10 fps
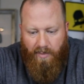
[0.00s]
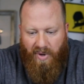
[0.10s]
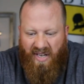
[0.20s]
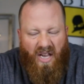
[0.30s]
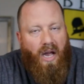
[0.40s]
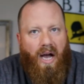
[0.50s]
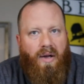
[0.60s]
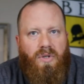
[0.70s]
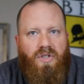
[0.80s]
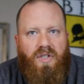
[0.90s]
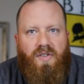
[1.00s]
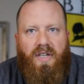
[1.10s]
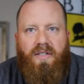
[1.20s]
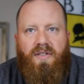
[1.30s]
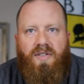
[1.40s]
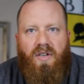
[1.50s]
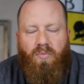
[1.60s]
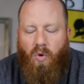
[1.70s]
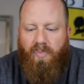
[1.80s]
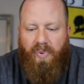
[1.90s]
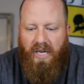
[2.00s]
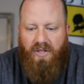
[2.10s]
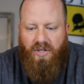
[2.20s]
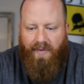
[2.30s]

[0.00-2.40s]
But yeah, I would just like to see more peach